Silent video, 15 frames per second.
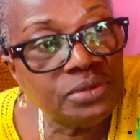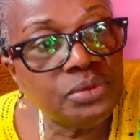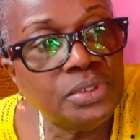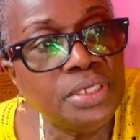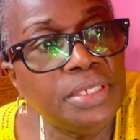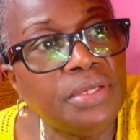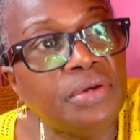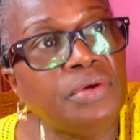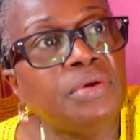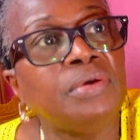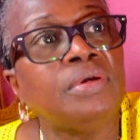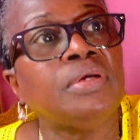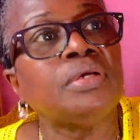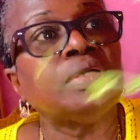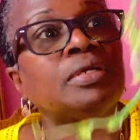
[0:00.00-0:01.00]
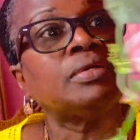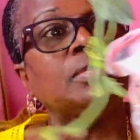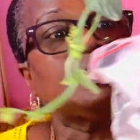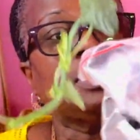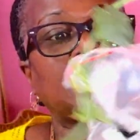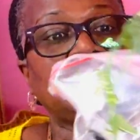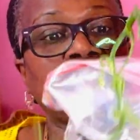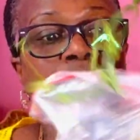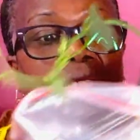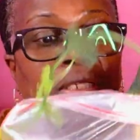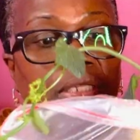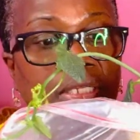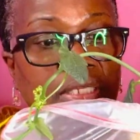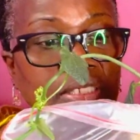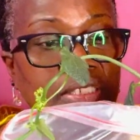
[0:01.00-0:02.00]
here. Yeah,
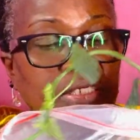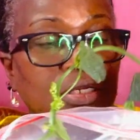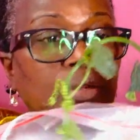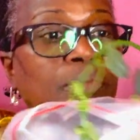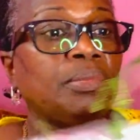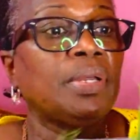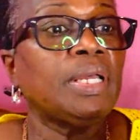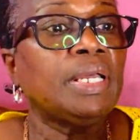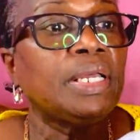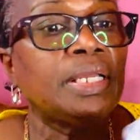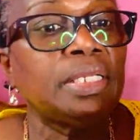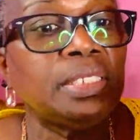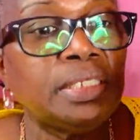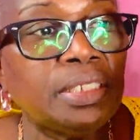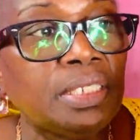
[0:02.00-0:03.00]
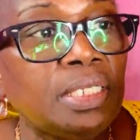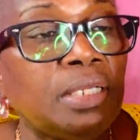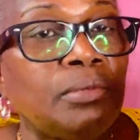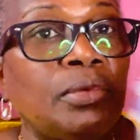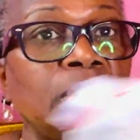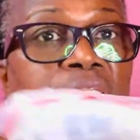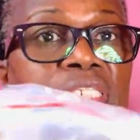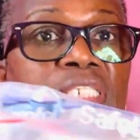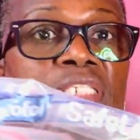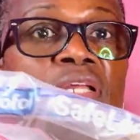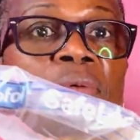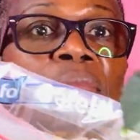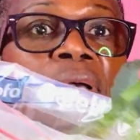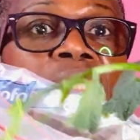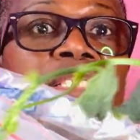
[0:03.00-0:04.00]
it's not bad, but this is
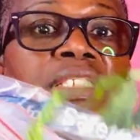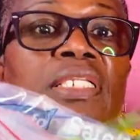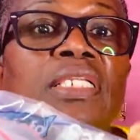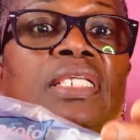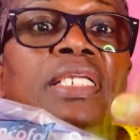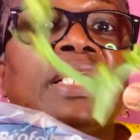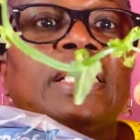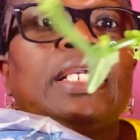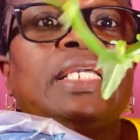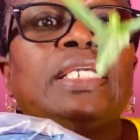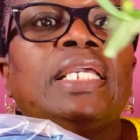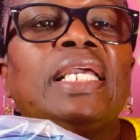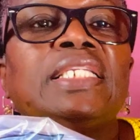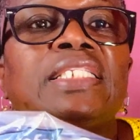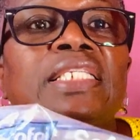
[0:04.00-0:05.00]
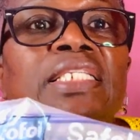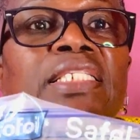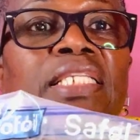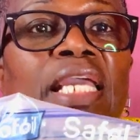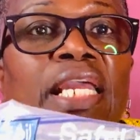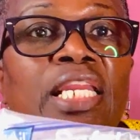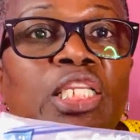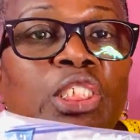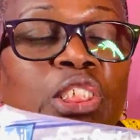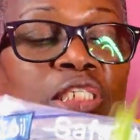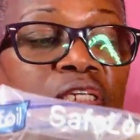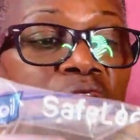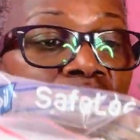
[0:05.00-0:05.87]
not bad still. It gets this energy